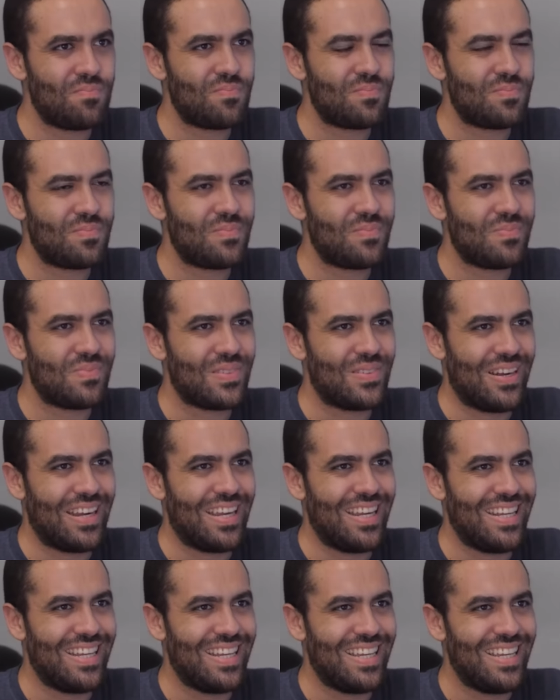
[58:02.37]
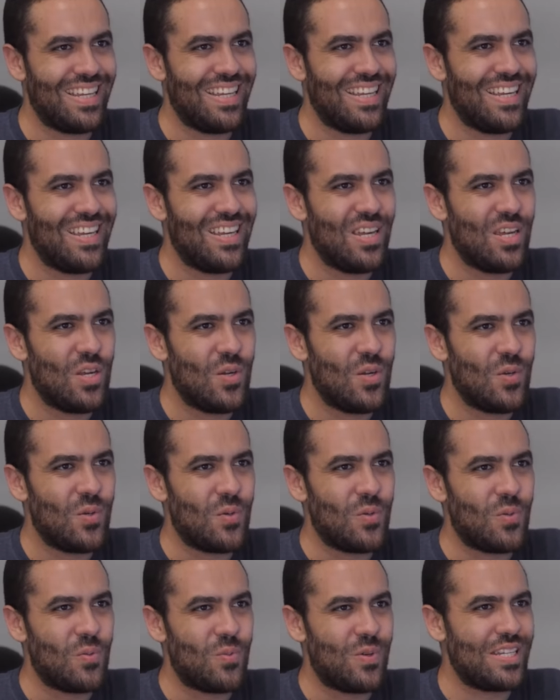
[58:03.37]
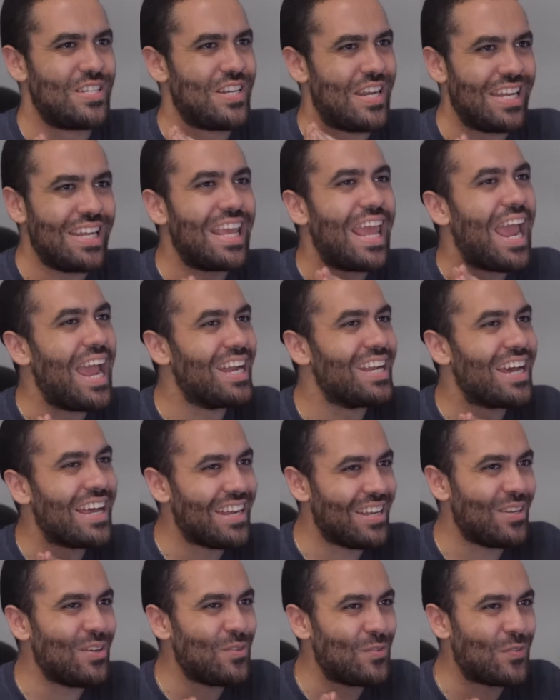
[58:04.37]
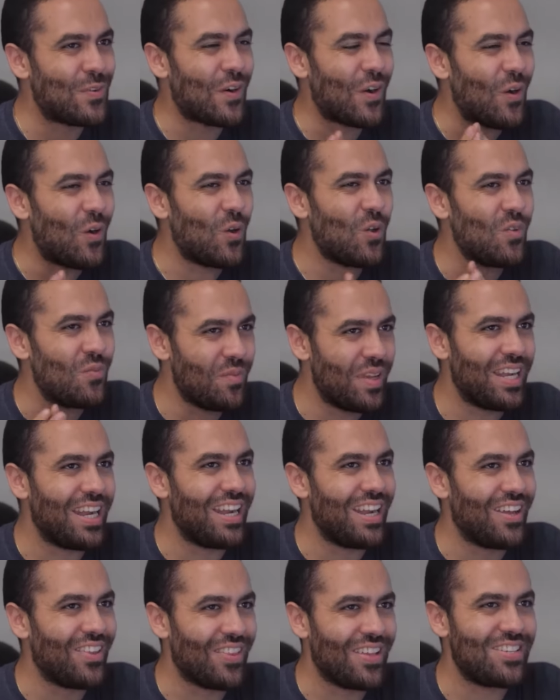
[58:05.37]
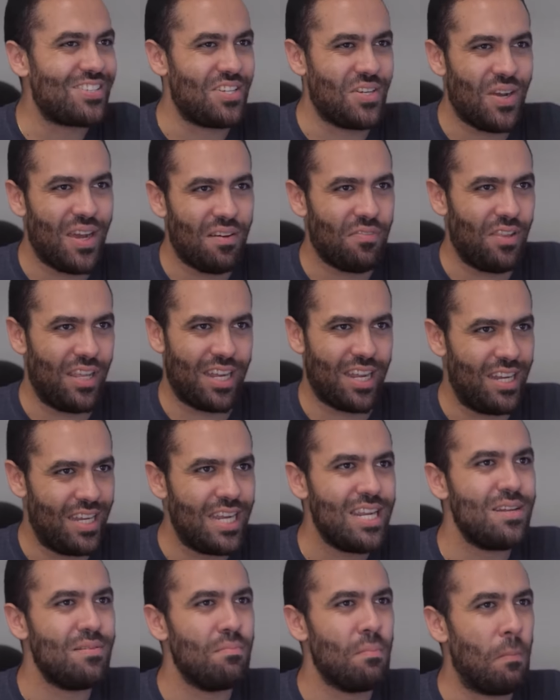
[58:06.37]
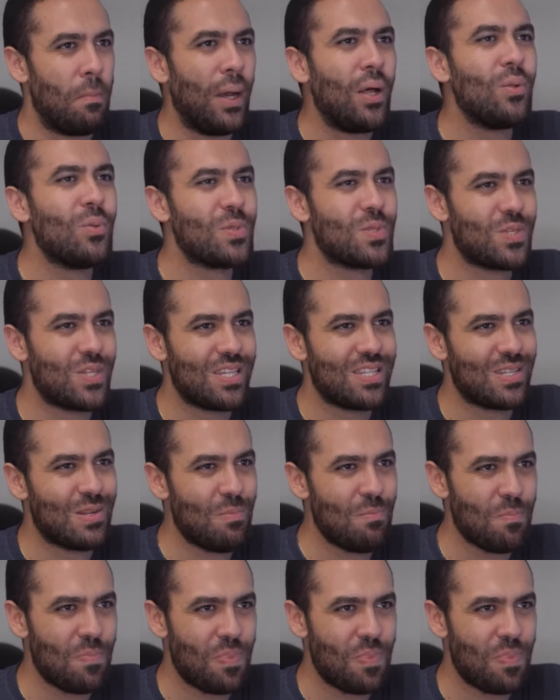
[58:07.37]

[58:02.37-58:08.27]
Yep. Right which it cannot do for a whole minute unless you have like a neat belt system.